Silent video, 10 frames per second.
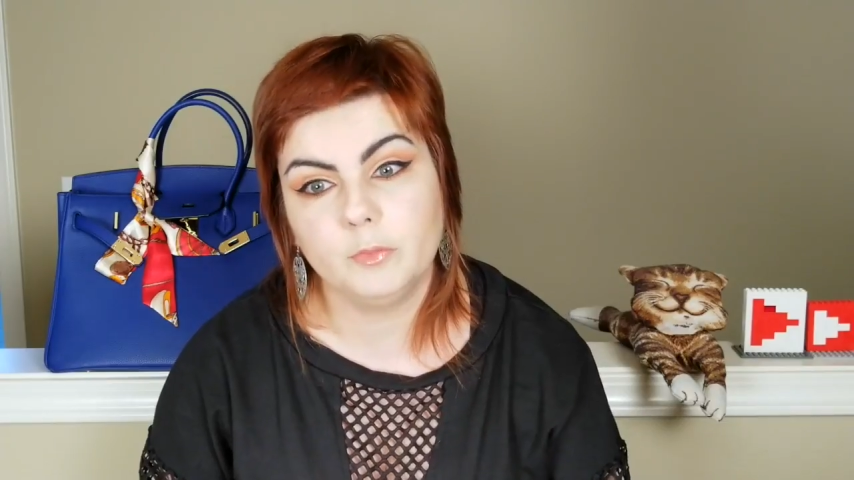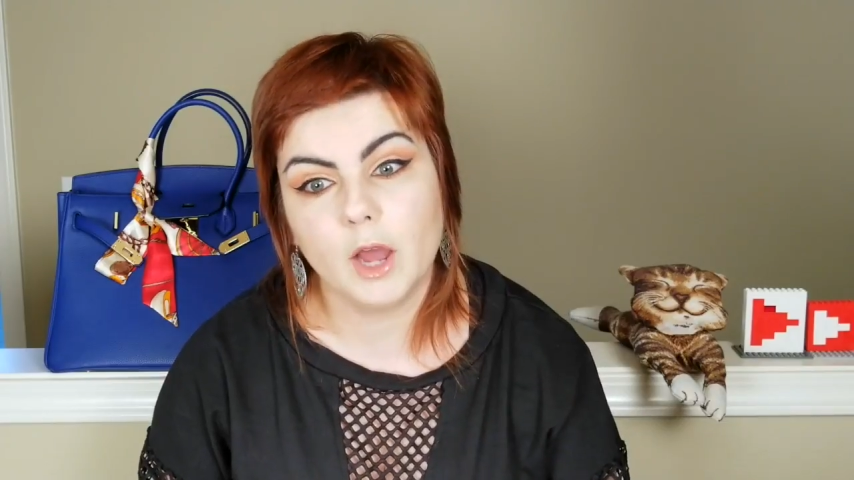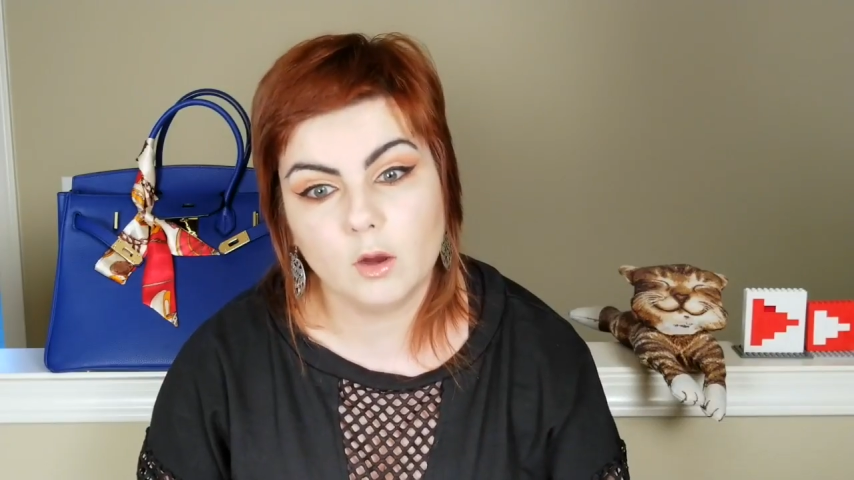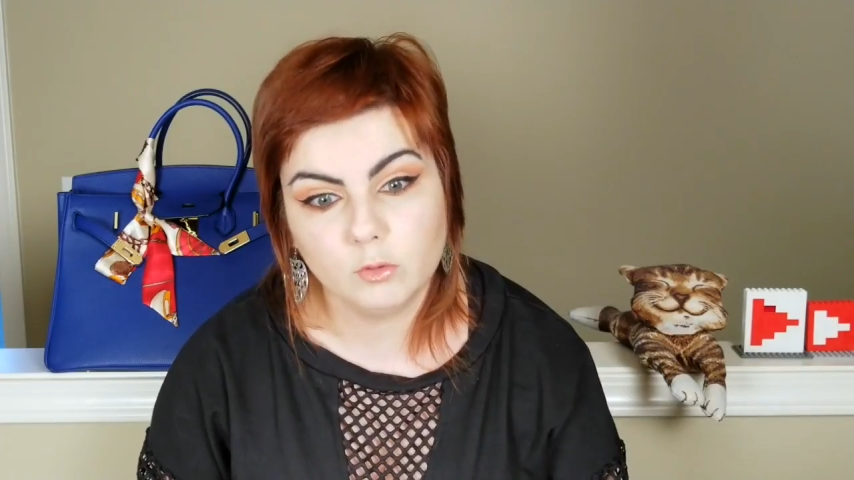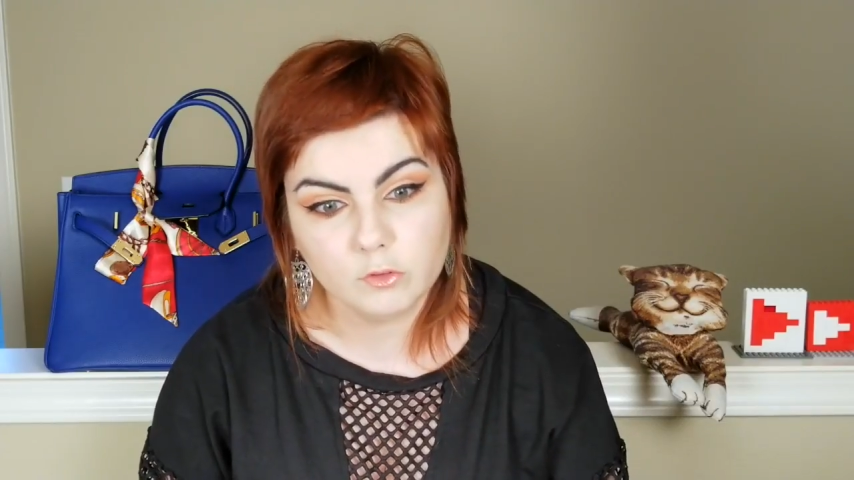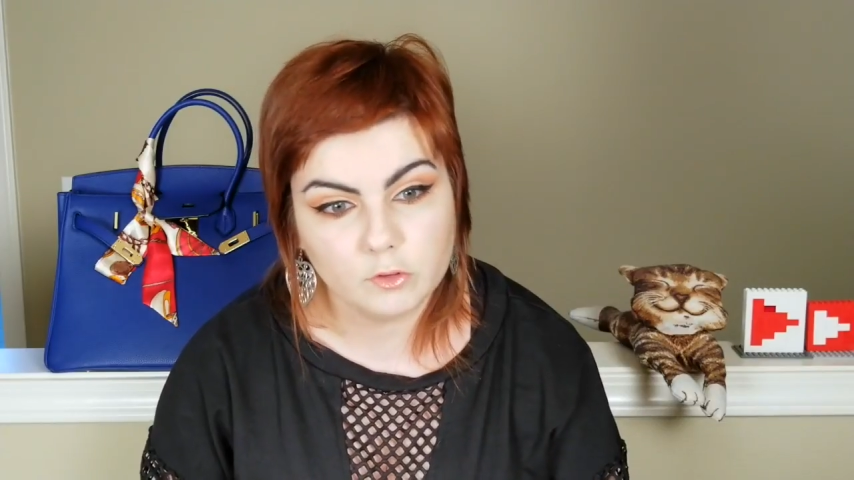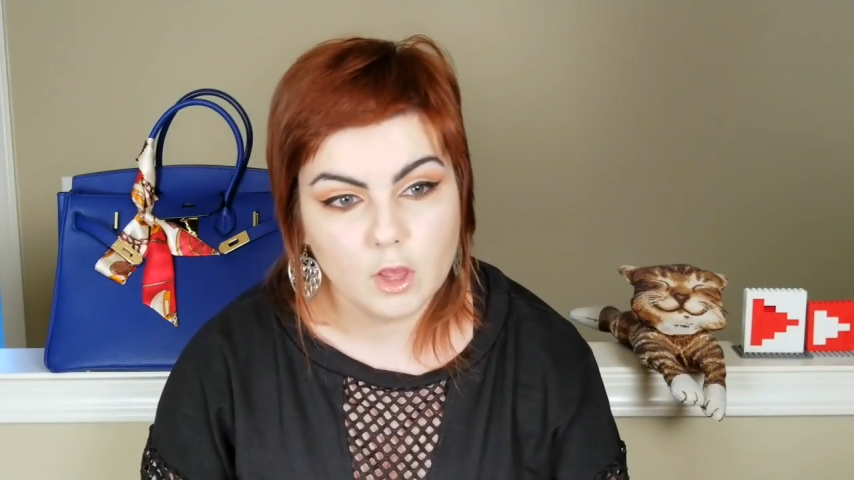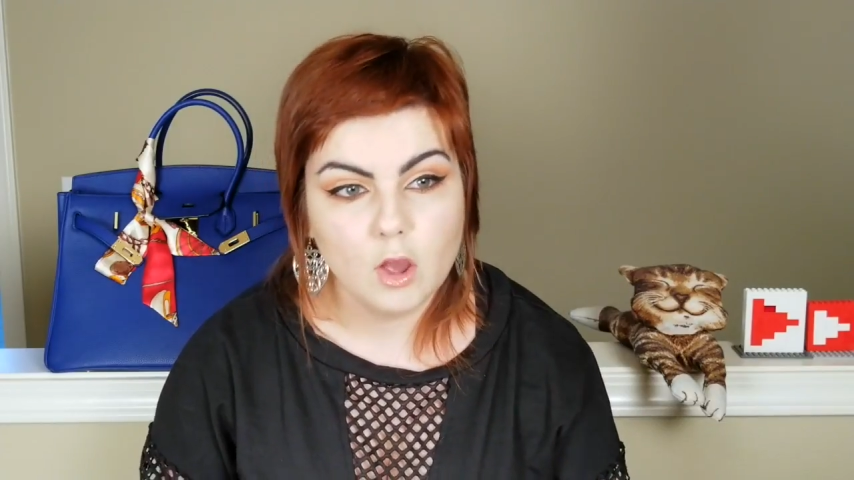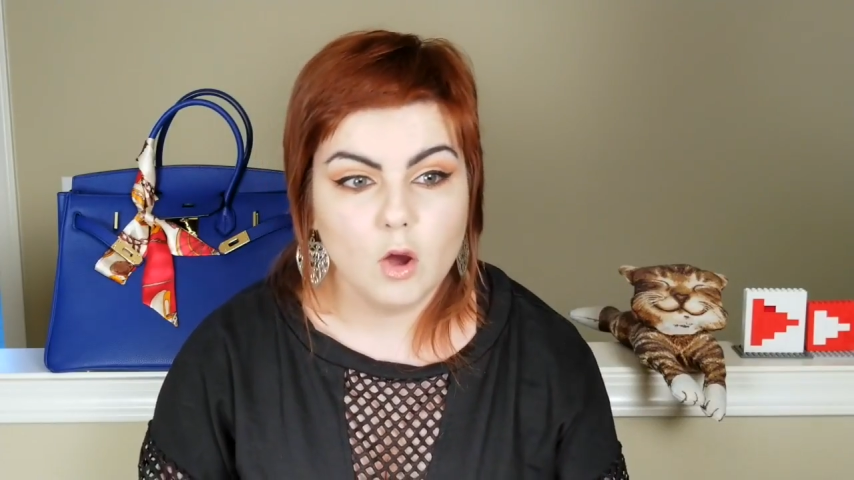pounds,